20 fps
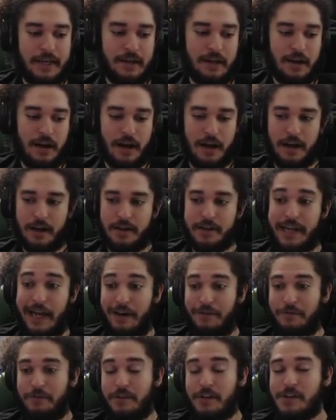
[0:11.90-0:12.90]
Uh,
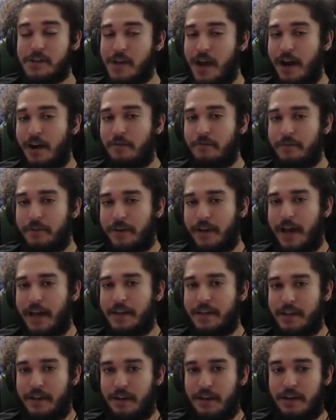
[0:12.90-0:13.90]
now for this Hierophant, I
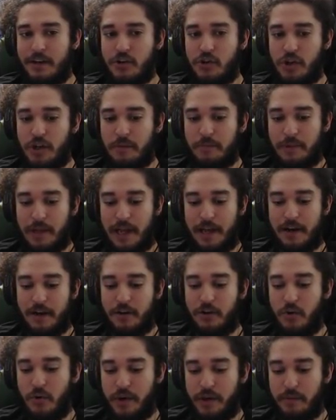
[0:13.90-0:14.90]
did initially plan
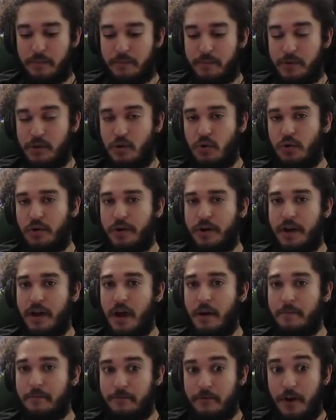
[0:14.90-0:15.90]
on going pure
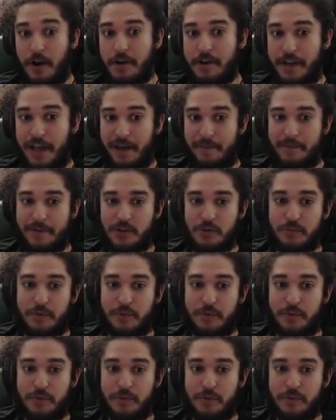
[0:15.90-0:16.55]
upfront damage,